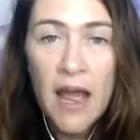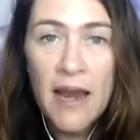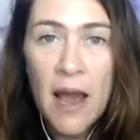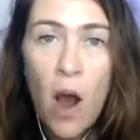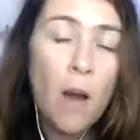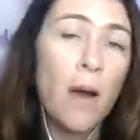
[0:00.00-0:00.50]

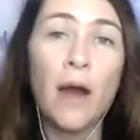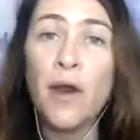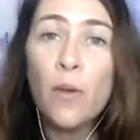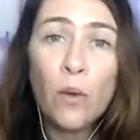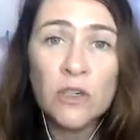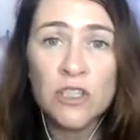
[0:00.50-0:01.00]
Now, I
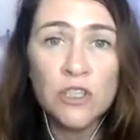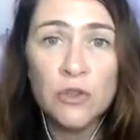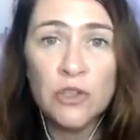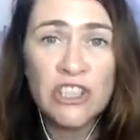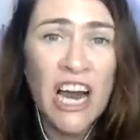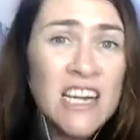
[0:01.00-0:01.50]
don't want
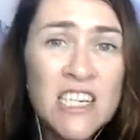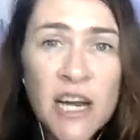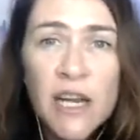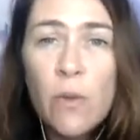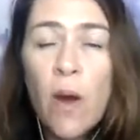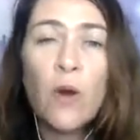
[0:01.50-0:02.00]
to judge
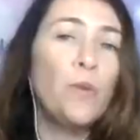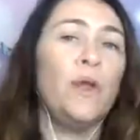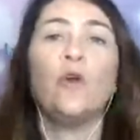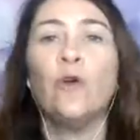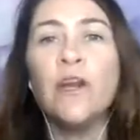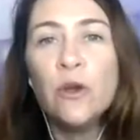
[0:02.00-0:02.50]
anyone or be
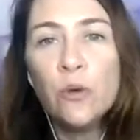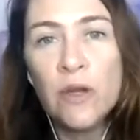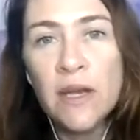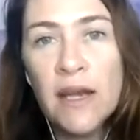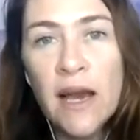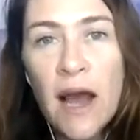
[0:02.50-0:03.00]
critical
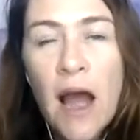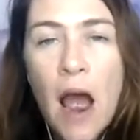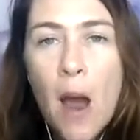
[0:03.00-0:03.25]
here,